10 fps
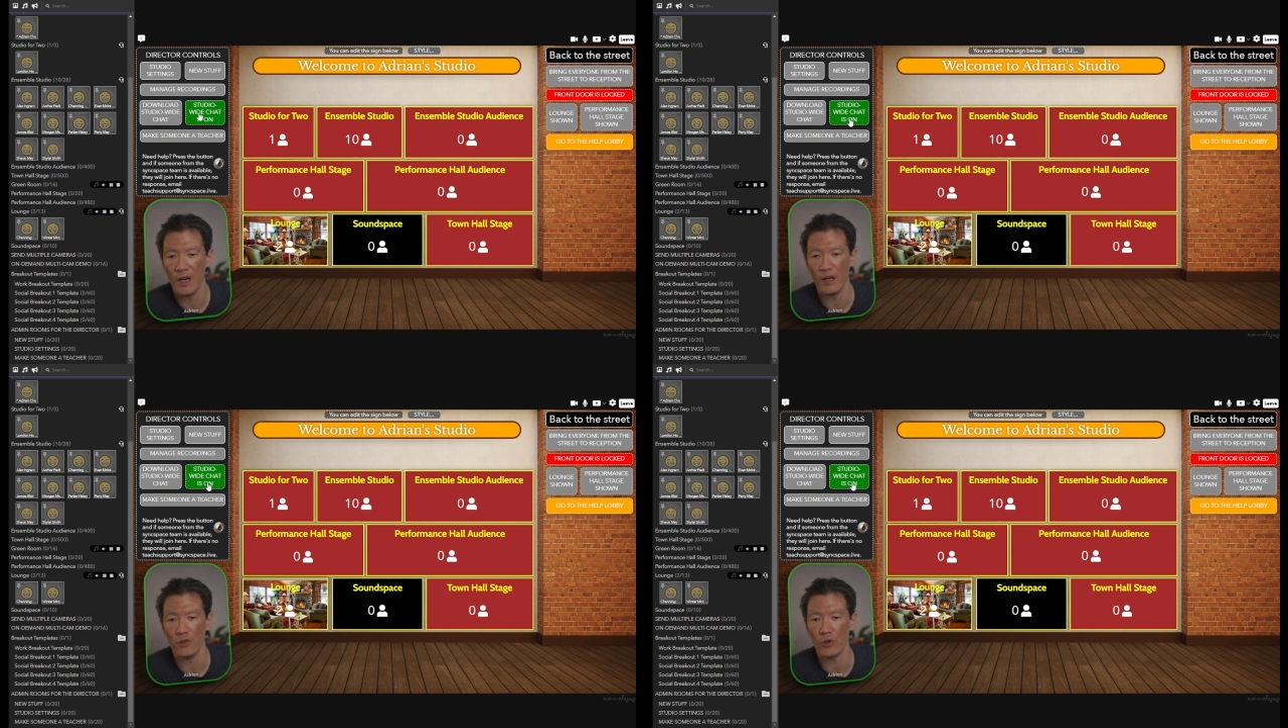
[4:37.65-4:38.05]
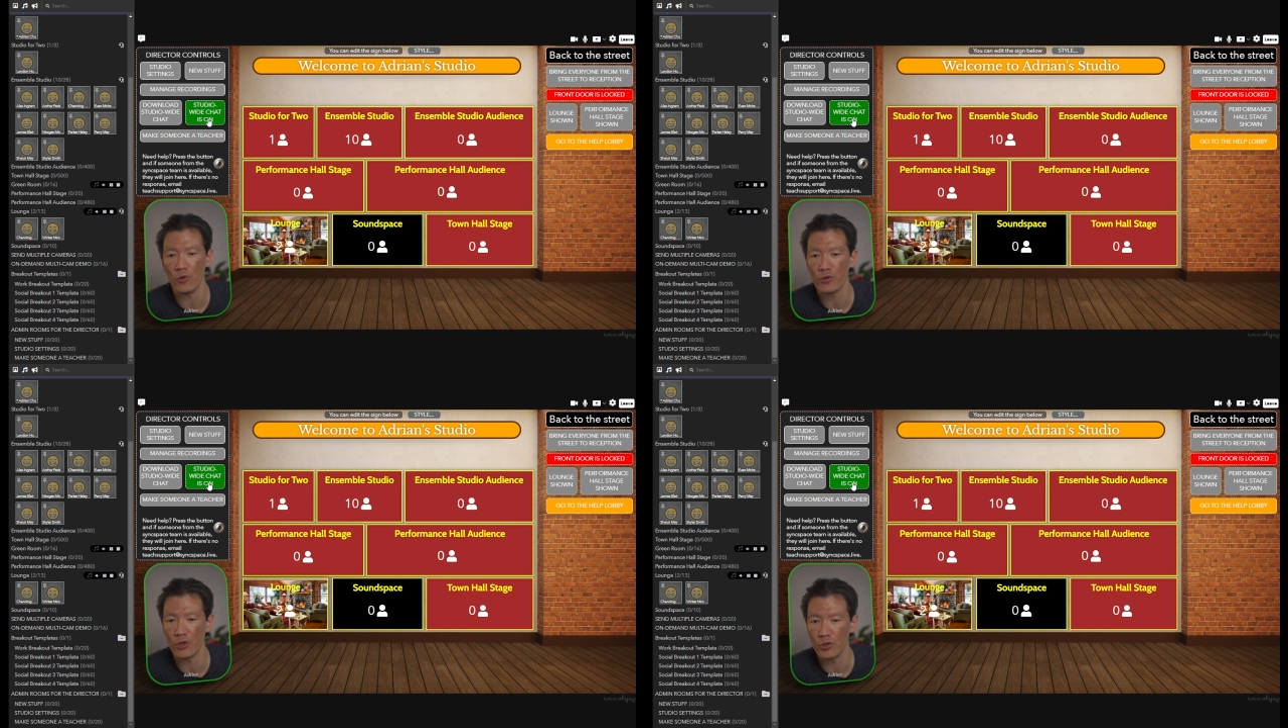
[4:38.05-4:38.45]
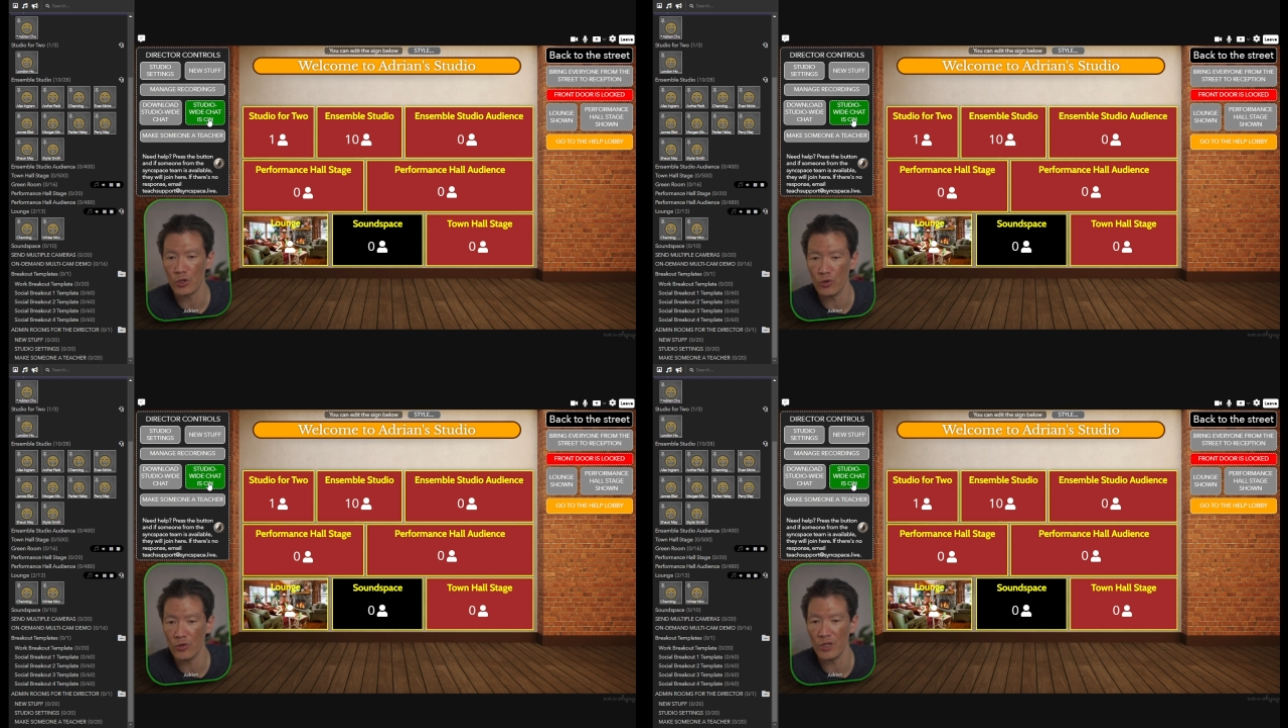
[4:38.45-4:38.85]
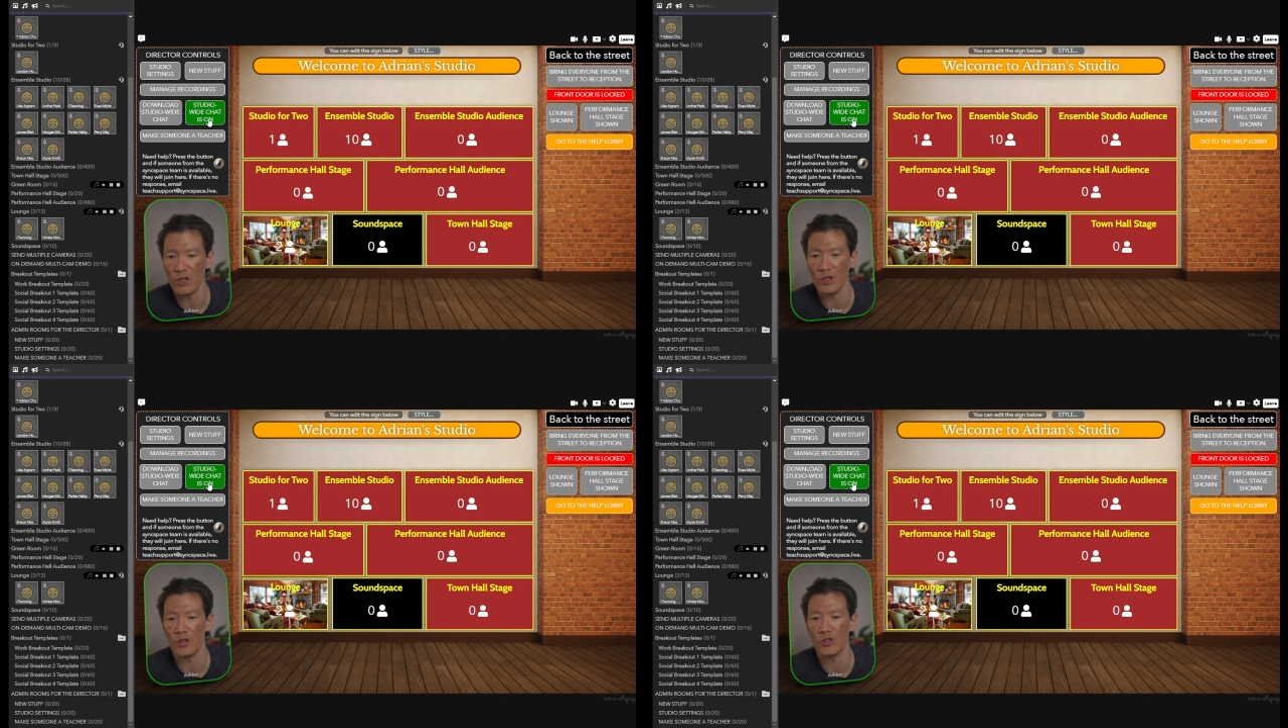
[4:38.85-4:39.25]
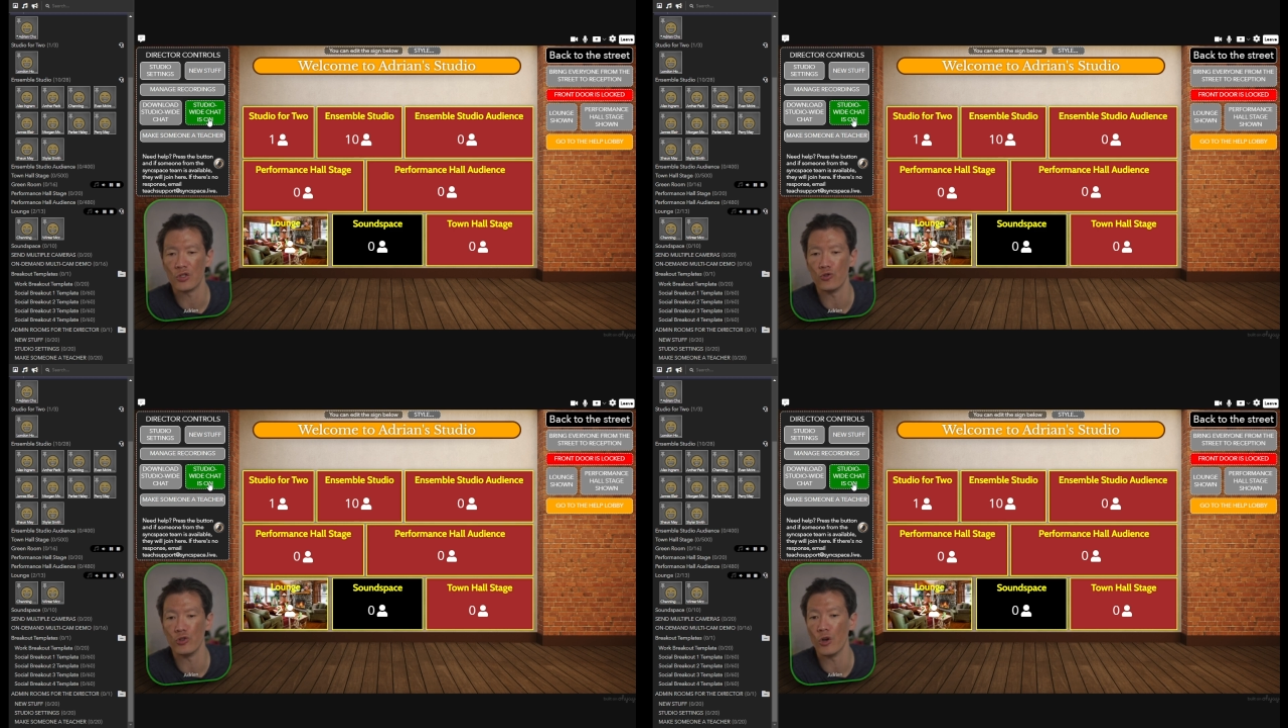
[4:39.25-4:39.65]
You can also turn the
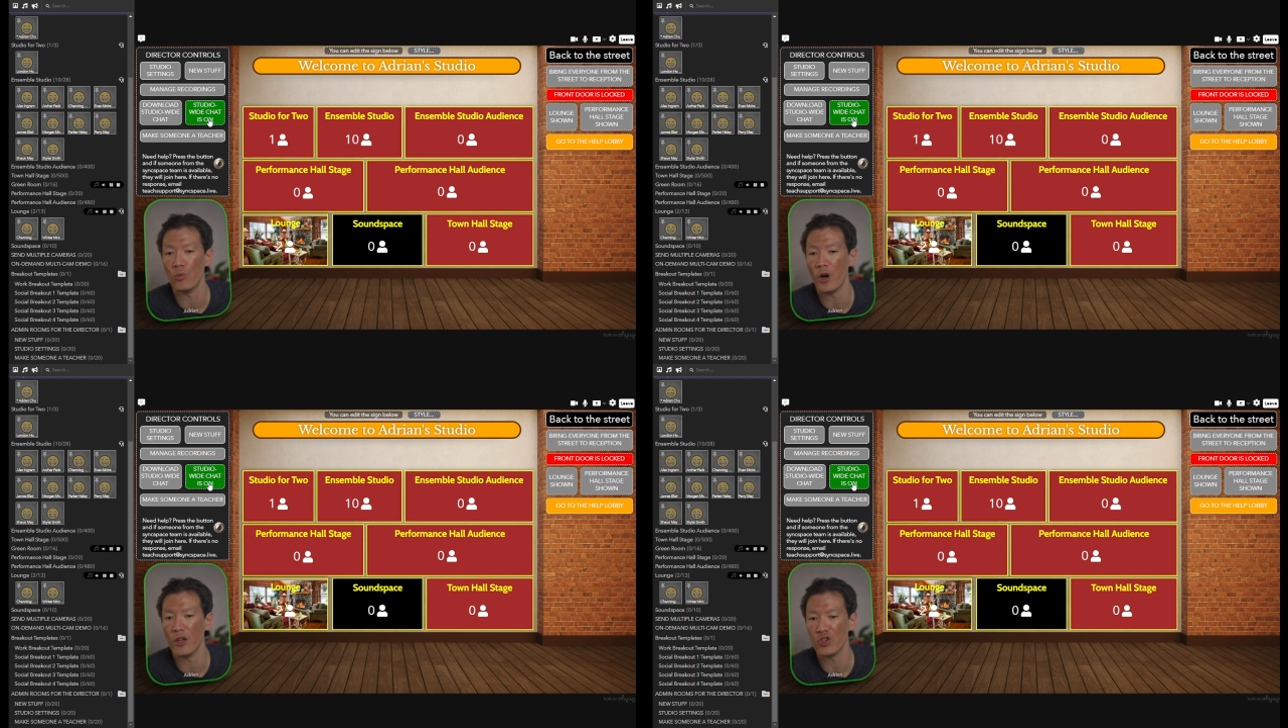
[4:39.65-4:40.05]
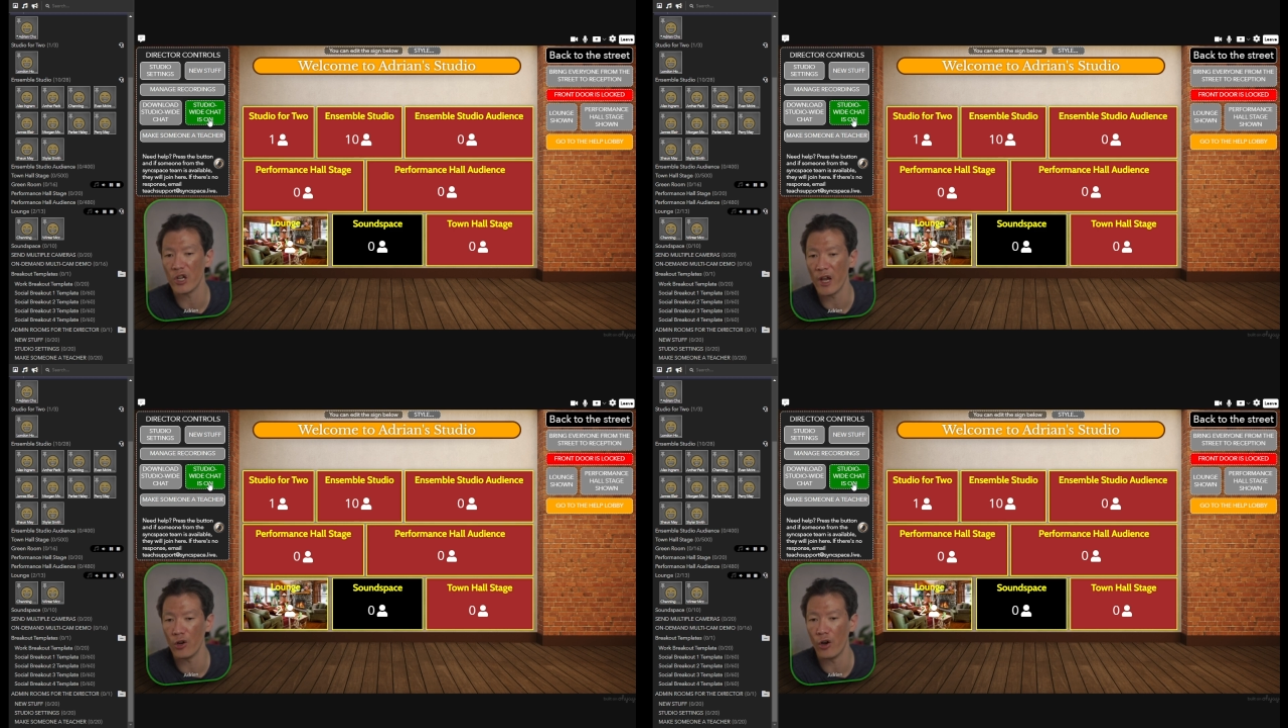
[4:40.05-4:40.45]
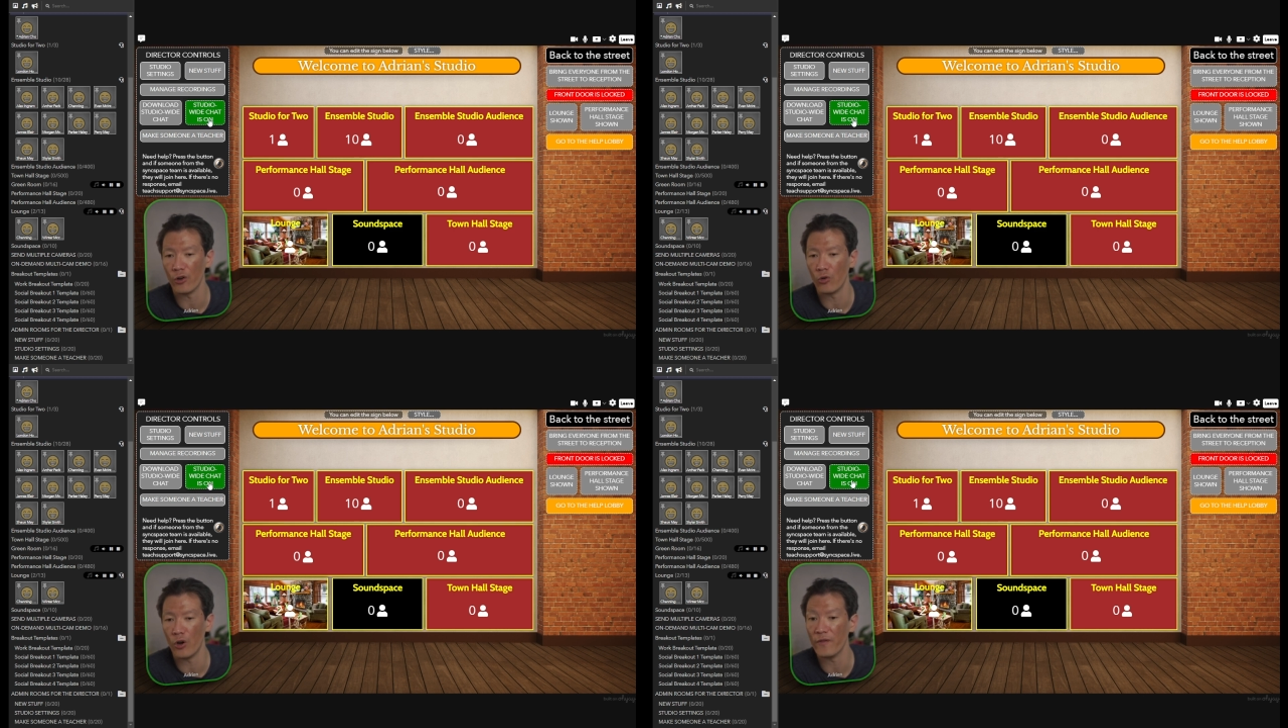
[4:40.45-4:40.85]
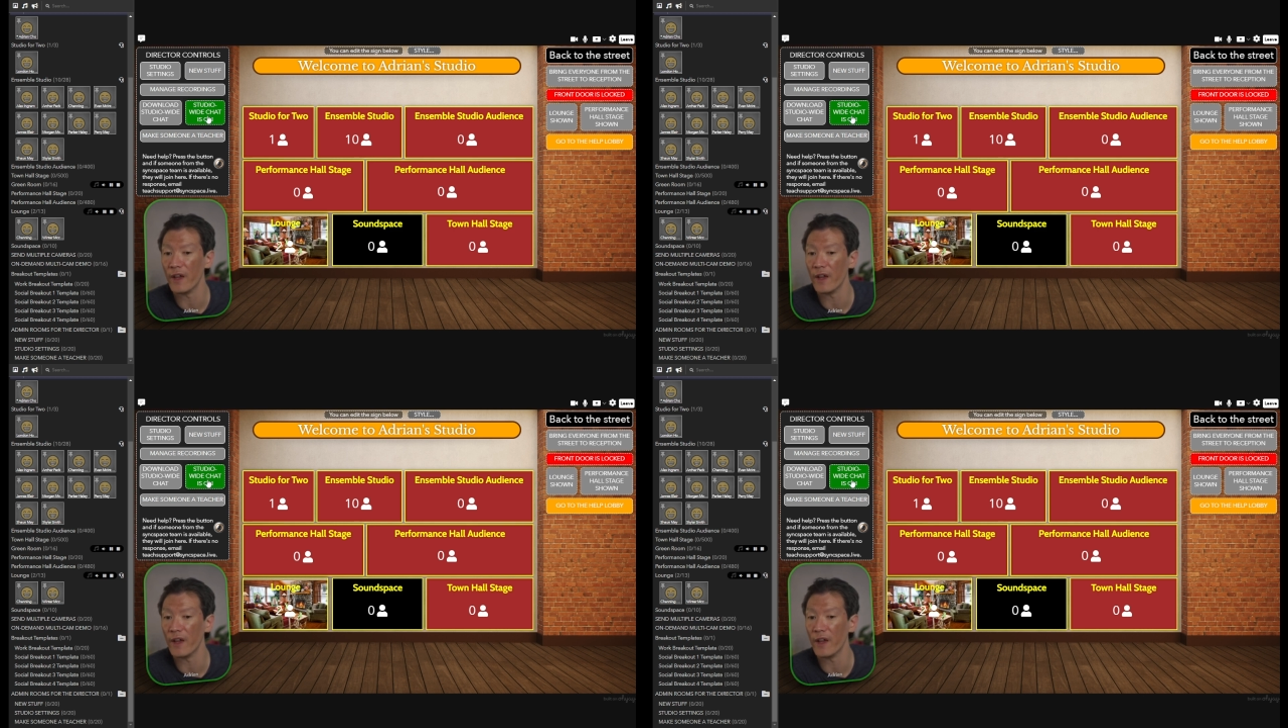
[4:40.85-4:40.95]
studio-wide chat on or off,